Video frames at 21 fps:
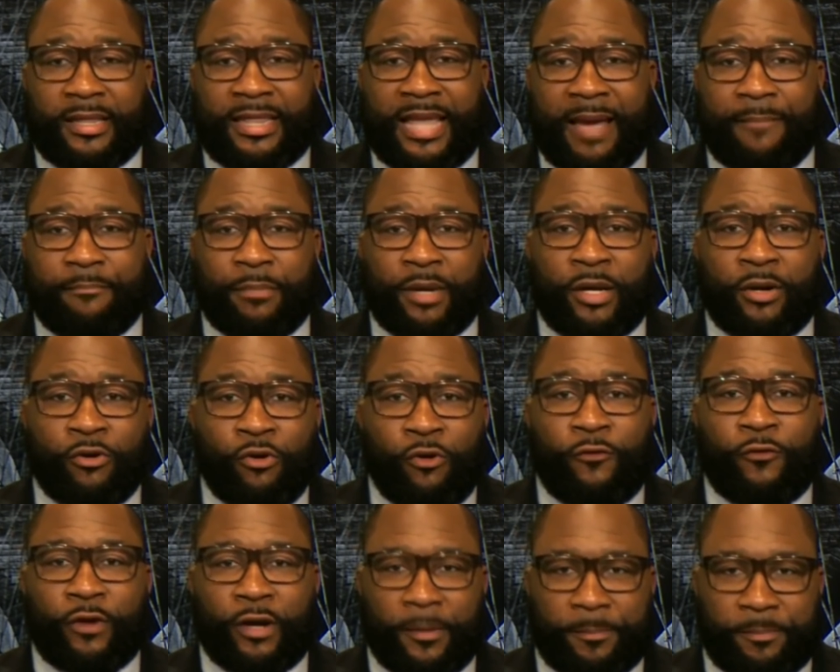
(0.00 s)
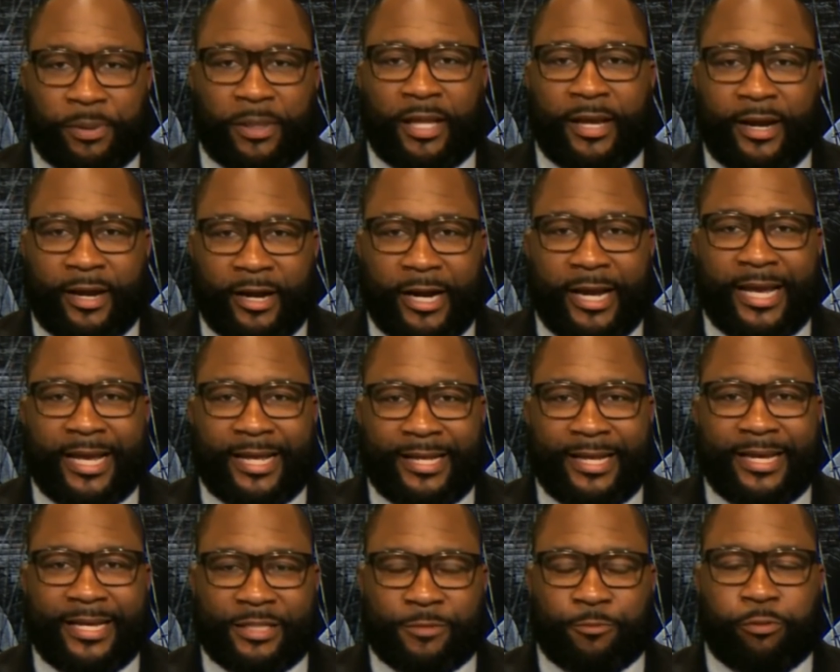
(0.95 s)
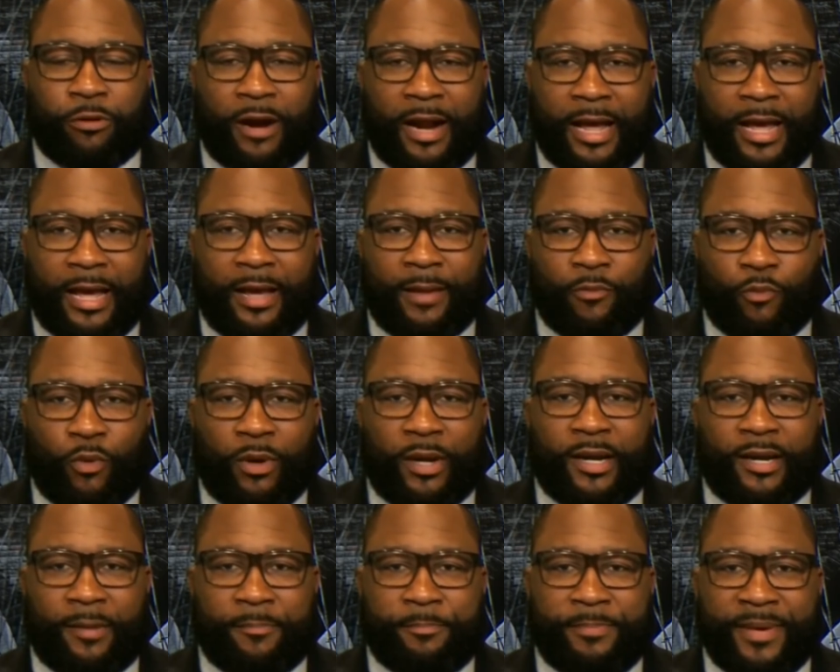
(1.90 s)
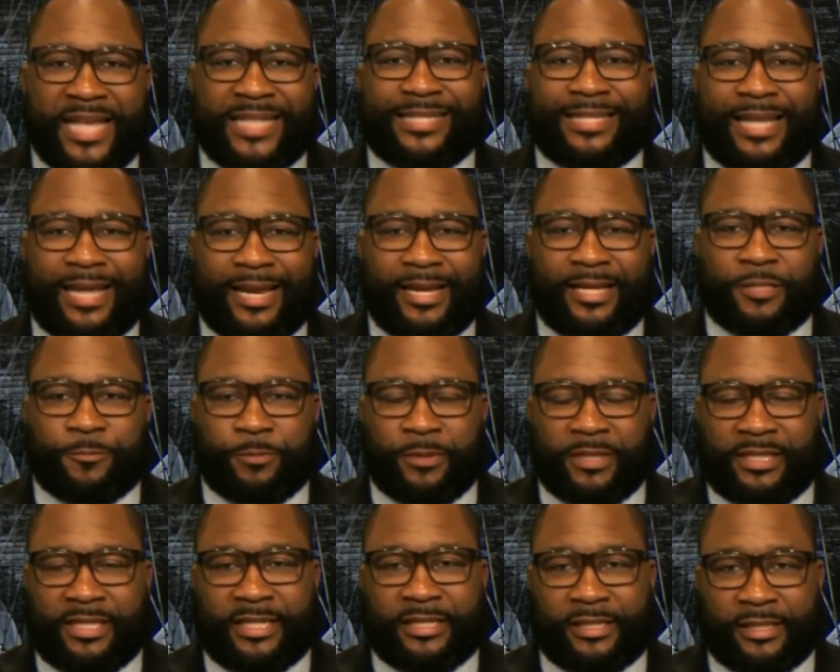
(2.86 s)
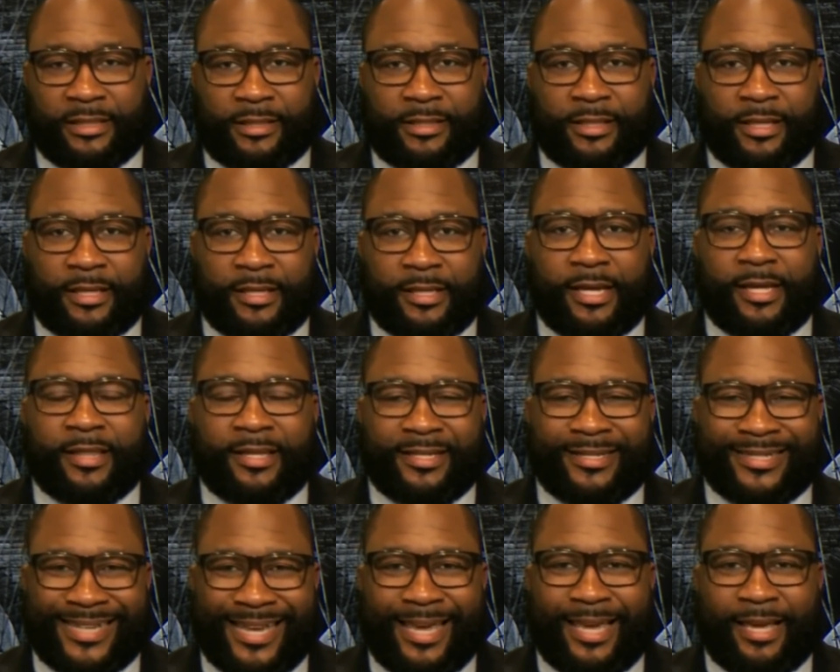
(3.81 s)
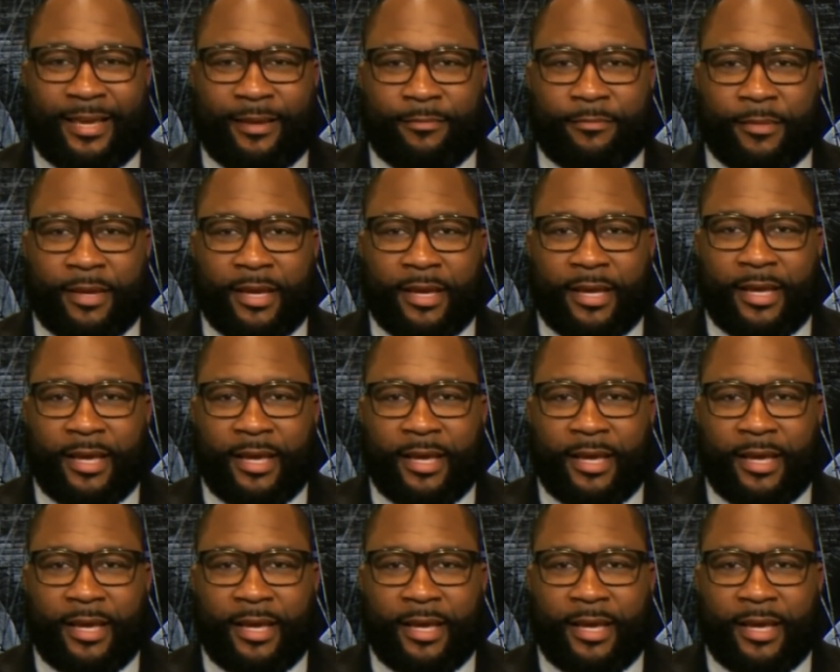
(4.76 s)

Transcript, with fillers: that maneuvered a player in his prime, one of the best at his position, to another team.